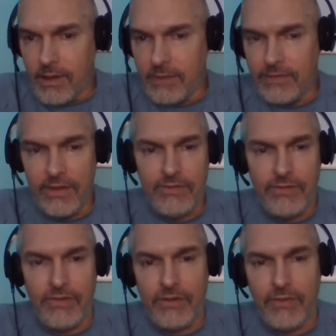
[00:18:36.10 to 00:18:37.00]
That's an
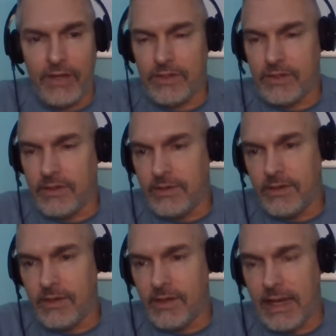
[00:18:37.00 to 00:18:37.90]
interesting question.
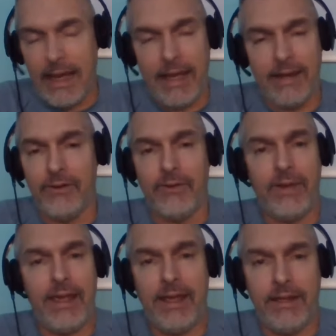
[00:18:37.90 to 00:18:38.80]
I don't know
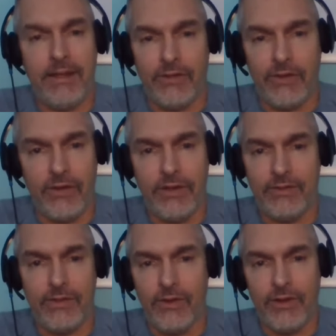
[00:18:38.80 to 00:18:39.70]
any attorneys
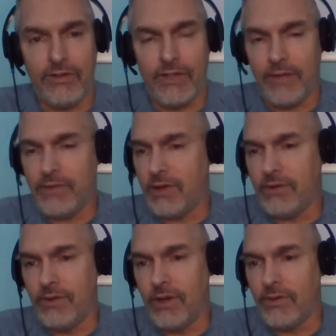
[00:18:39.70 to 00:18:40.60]
or lawyers out there
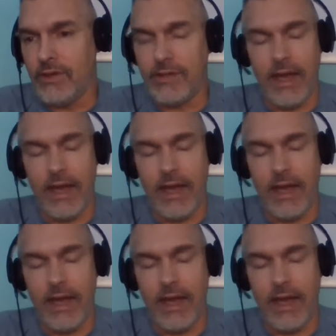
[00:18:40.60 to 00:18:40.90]
who know this.